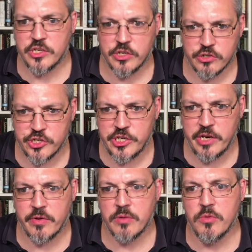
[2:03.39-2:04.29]
or
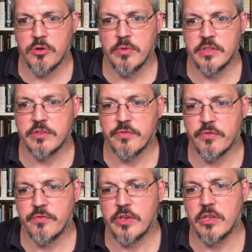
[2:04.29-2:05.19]
sharing moments of your
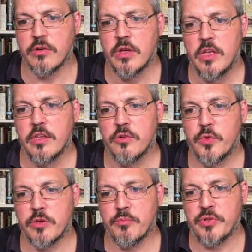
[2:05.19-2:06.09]
video.
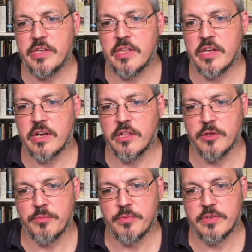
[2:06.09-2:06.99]
We can play that
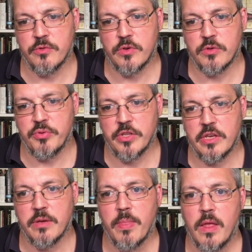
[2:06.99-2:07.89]
clip. You see, we can play it.